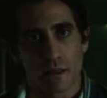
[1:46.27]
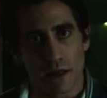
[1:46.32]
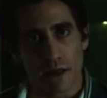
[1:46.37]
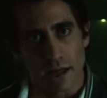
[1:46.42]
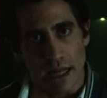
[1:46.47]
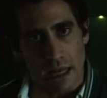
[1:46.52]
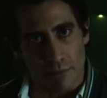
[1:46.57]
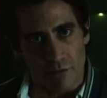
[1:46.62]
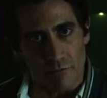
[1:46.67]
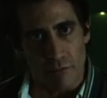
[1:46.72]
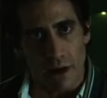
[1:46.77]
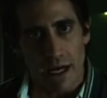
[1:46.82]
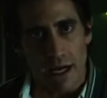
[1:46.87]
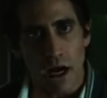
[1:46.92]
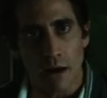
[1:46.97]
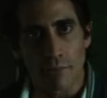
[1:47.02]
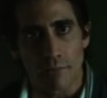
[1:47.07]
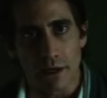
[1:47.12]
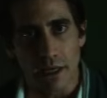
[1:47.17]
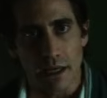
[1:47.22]
The name of my
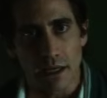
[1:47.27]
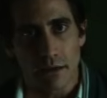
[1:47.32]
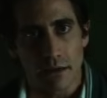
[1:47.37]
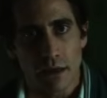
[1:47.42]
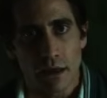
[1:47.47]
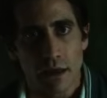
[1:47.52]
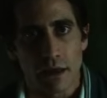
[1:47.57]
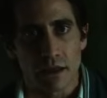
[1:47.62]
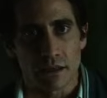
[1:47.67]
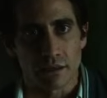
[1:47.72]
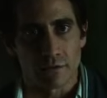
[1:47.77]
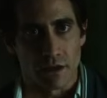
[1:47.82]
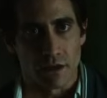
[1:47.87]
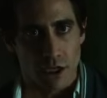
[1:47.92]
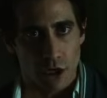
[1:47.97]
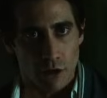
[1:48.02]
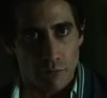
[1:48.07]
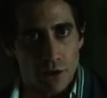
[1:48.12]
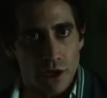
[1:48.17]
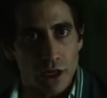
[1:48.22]
company is
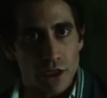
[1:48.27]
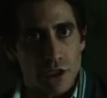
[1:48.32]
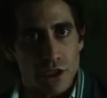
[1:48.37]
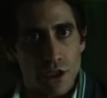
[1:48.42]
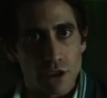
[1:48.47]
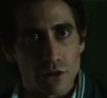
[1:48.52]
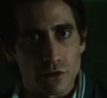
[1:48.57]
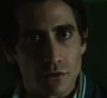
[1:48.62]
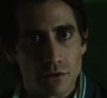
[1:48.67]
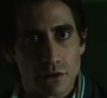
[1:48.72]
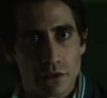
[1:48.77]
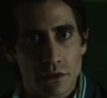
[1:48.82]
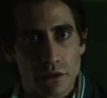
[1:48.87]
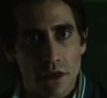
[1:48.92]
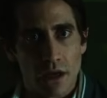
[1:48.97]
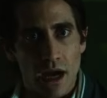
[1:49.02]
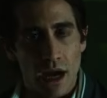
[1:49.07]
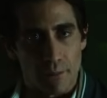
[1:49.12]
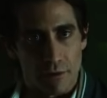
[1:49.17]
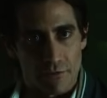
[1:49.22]
Video Production News,
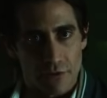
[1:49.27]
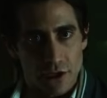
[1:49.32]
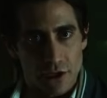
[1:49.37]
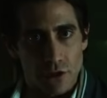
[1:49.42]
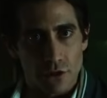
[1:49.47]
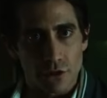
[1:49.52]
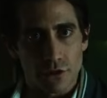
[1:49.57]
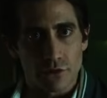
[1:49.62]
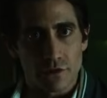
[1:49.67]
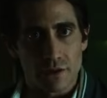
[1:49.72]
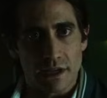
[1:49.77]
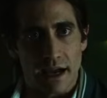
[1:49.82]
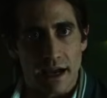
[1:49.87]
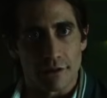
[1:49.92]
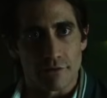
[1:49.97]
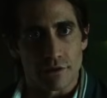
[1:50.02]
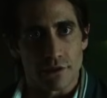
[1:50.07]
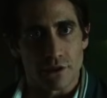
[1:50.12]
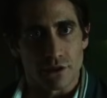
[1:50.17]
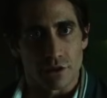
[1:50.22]
a professional news
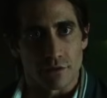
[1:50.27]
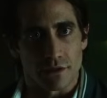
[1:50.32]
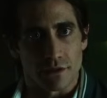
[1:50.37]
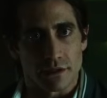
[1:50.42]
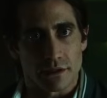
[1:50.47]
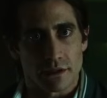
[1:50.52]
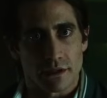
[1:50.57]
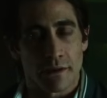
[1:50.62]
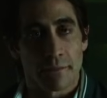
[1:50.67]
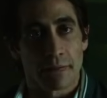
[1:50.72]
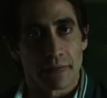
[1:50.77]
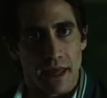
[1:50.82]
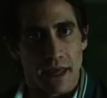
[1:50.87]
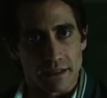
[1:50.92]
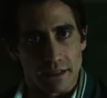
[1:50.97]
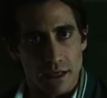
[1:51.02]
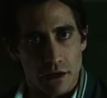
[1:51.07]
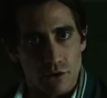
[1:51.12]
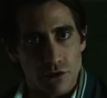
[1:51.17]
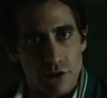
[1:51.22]
gathering service.
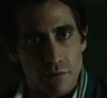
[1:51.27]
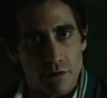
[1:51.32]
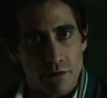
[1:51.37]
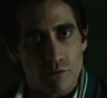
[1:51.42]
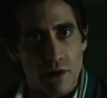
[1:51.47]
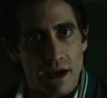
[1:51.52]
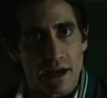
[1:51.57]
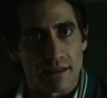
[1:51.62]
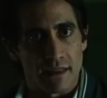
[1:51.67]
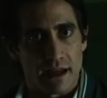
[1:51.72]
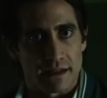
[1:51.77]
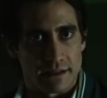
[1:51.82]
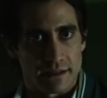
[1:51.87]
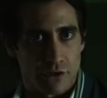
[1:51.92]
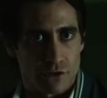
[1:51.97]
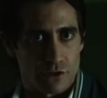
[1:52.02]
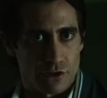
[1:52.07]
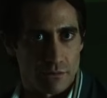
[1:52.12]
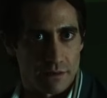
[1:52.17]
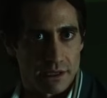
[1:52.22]
That's how it should be read and that's
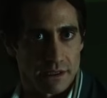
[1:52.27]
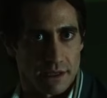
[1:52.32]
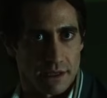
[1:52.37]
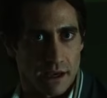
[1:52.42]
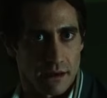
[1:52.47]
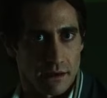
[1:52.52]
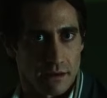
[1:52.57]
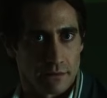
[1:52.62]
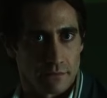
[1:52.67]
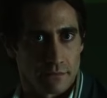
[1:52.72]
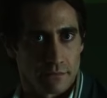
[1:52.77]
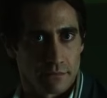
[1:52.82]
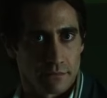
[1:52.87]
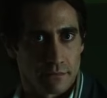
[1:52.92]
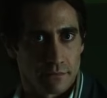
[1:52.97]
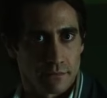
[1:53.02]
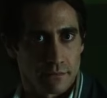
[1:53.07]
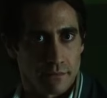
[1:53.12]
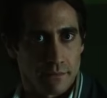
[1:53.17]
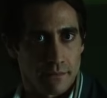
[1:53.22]
how it should be said.
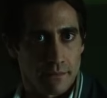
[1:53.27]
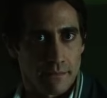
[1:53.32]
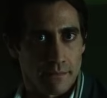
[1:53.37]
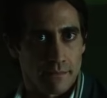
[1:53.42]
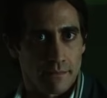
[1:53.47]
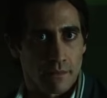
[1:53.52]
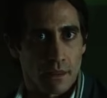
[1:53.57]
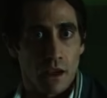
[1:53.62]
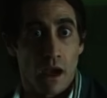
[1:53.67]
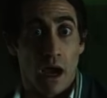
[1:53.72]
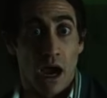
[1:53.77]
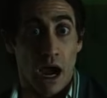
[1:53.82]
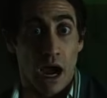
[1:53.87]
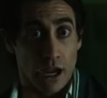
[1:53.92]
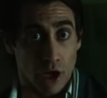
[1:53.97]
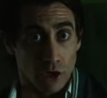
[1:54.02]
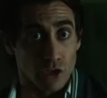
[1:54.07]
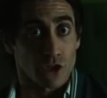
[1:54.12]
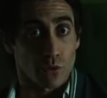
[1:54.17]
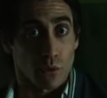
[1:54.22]

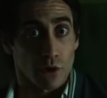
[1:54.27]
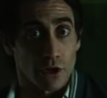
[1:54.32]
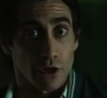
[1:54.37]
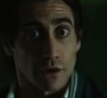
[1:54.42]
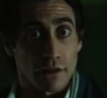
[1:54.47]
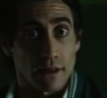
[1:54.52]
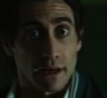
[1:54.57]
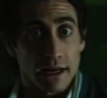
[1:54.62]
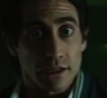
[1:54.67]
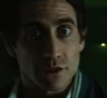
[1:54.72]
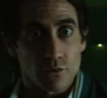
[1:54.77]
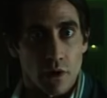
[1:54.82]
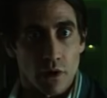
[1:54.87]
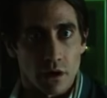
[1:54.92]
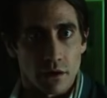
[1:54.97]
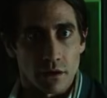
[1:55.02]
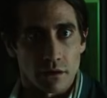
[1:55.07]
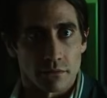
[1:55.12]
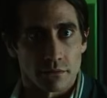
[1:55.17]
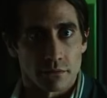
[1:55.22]
I also want to go to the next
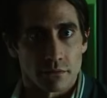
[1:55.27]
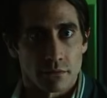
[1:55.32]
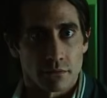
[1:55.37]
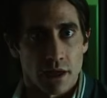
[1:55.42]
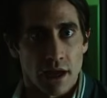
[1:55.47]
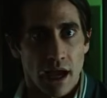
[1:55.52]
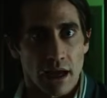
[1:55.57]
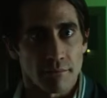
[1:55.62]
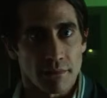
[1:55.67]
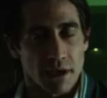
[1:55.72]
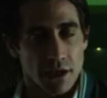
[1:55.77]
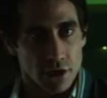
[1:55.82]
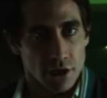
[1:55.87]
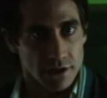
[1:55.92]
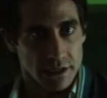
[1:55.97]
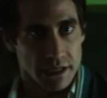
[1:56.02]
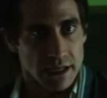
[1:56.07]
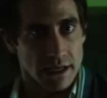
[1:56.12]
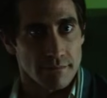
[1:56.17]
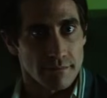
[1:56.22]
rung and meet
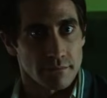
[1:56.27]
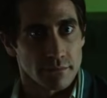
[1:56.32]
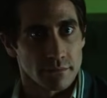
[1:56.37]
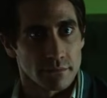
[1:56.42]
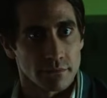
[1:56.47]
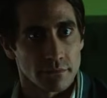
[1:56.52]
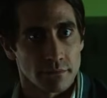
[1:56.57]
your team